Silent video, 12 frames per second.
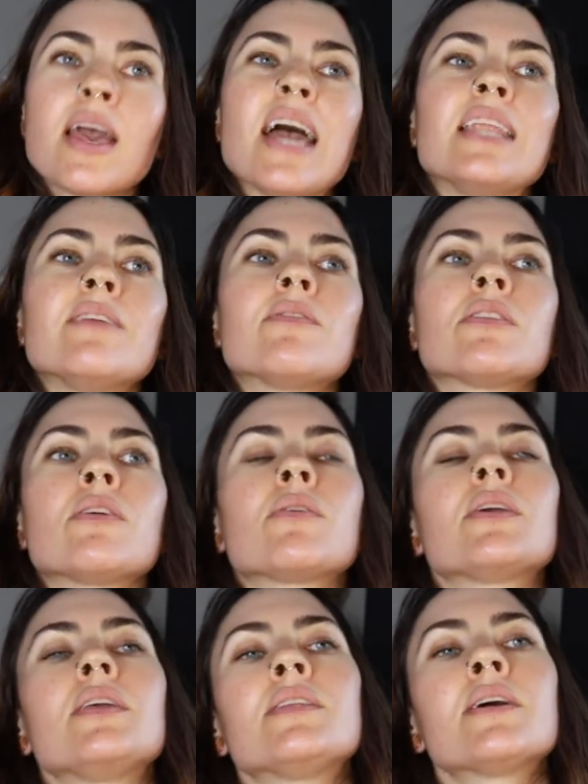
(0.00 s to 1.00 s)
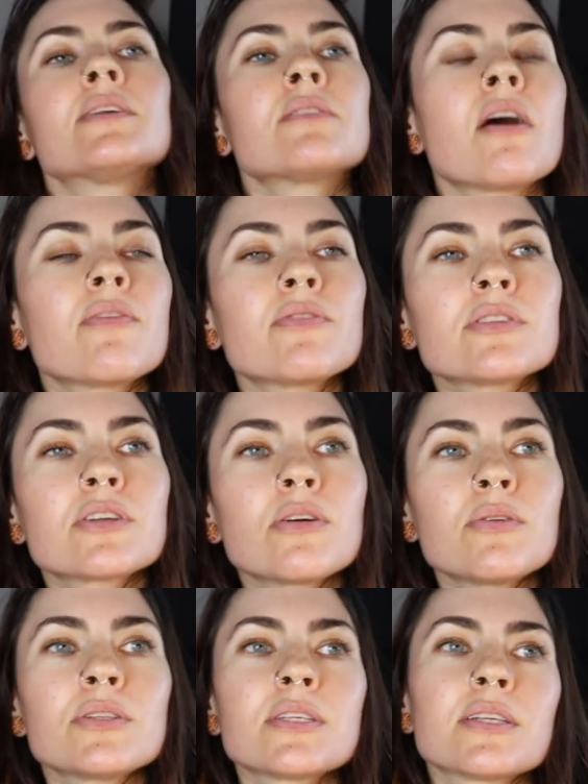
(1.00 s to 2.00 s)
And even though he does offer to
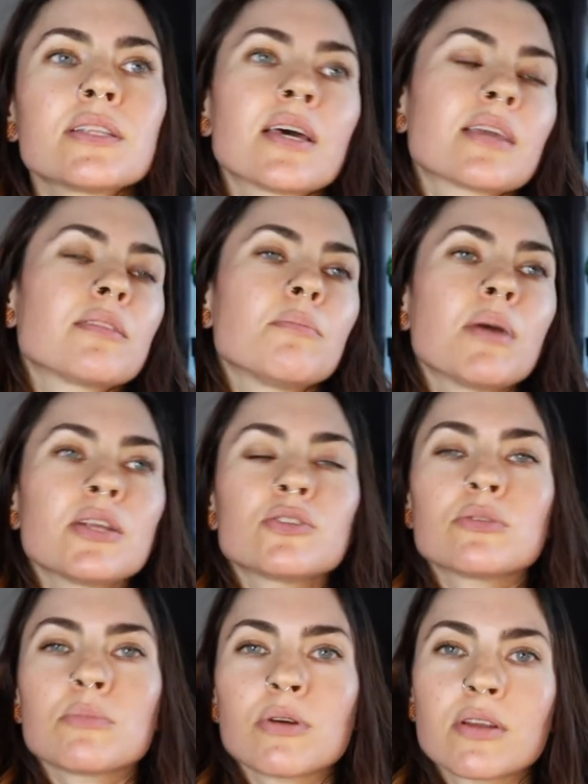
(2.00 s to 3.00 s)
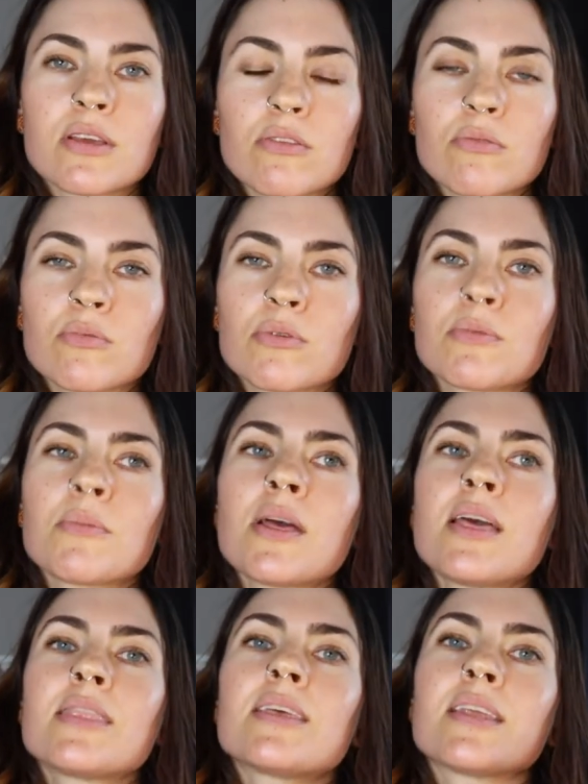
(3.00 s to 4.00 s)
go into like the bedroom or another room,
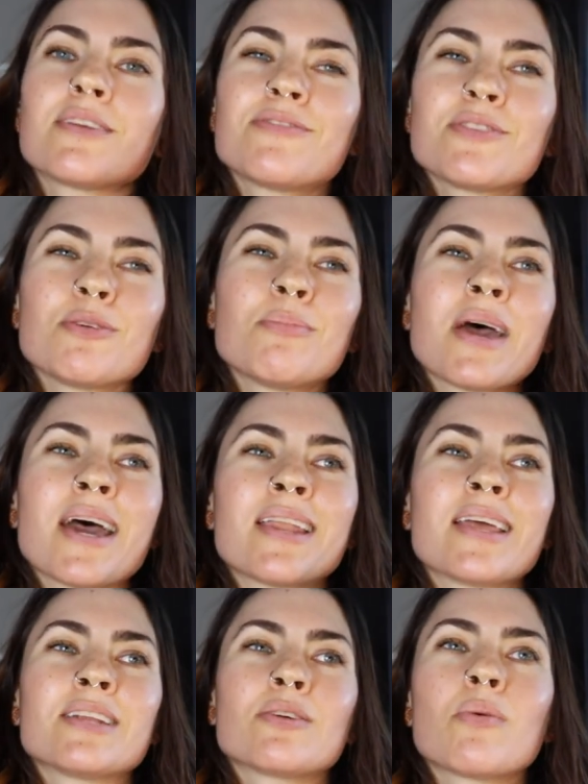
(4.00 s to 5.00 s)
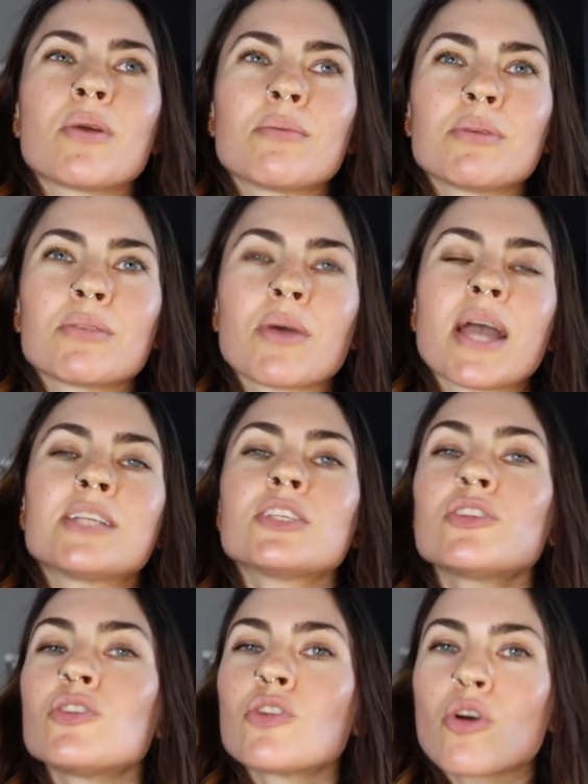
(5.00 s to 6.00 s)
then I feel bad and I don't want to be in the way. I
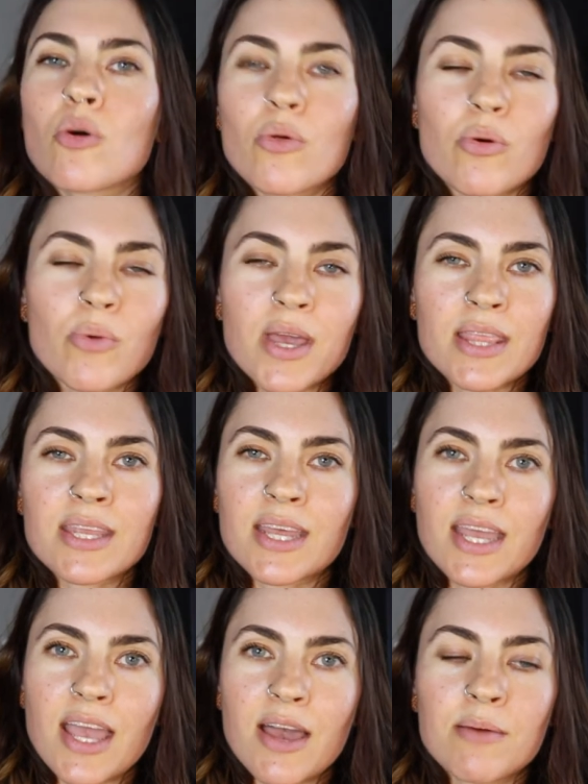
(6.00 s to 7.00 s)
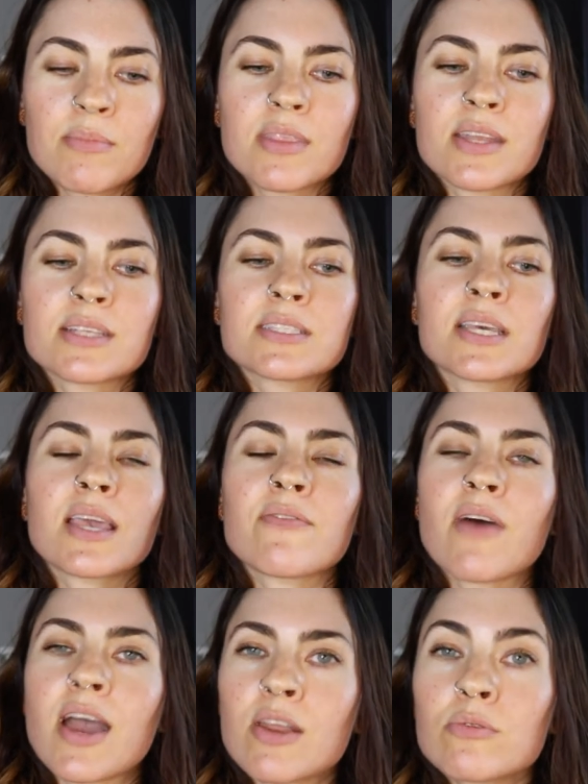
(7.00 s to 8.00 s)
just know the way that I am, that it's like, if
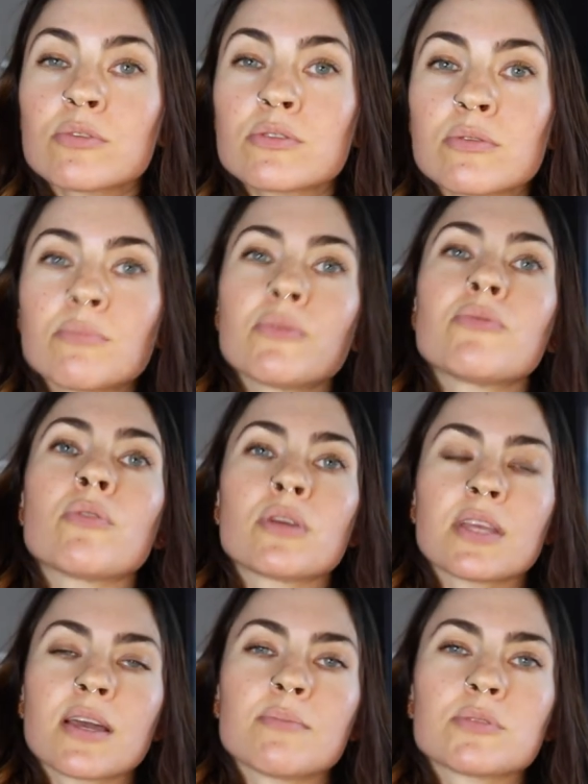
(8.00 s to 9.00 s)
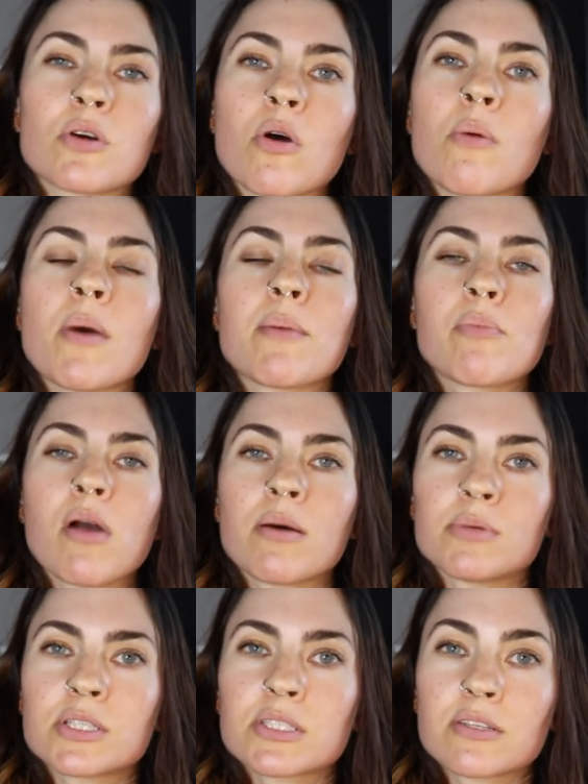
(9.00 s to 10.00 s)
I don't do it before he comes home, I'm
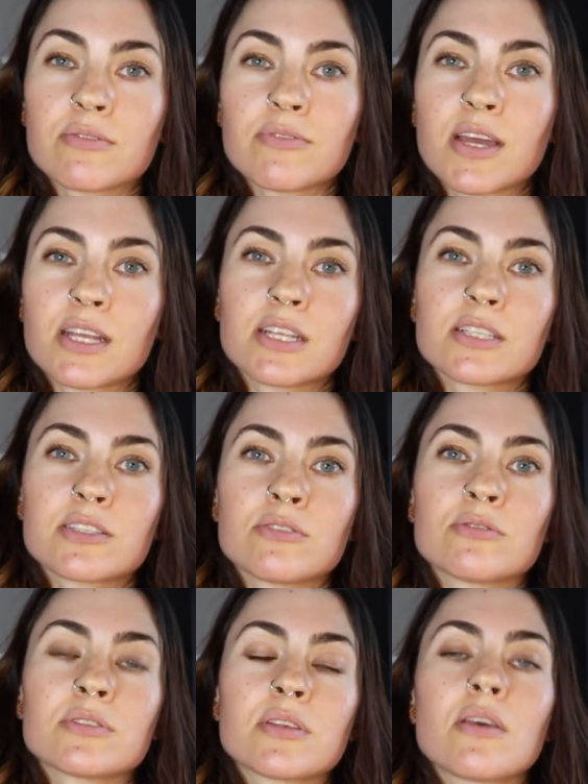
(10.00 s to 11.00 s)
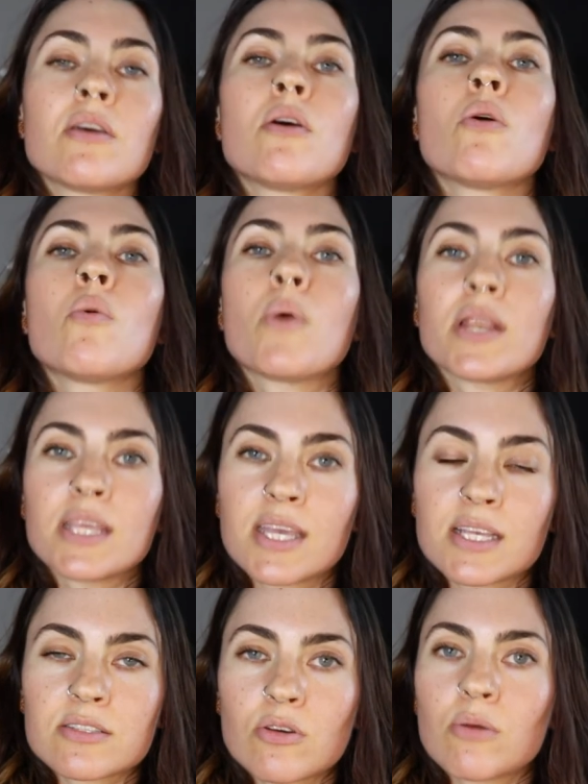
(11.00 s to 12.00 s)
probably just going to find an excuse when he
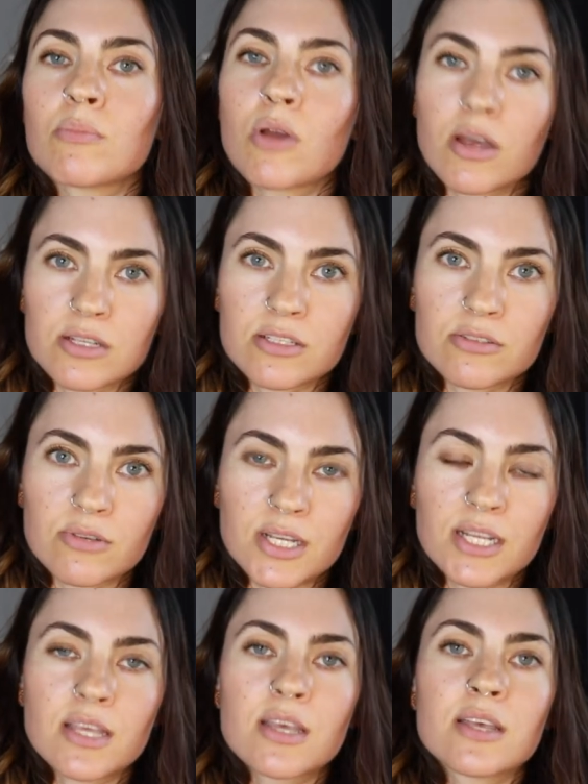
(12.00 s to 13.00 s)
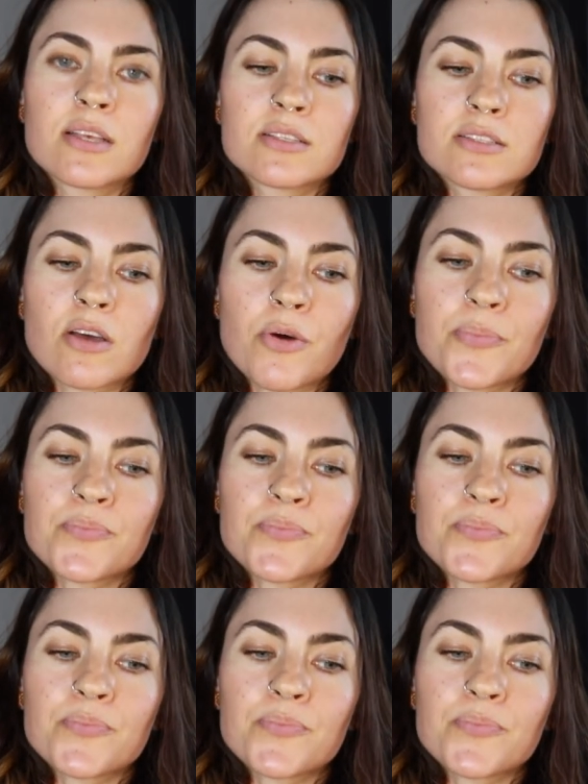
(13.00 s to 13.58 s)
gets home not to do it. So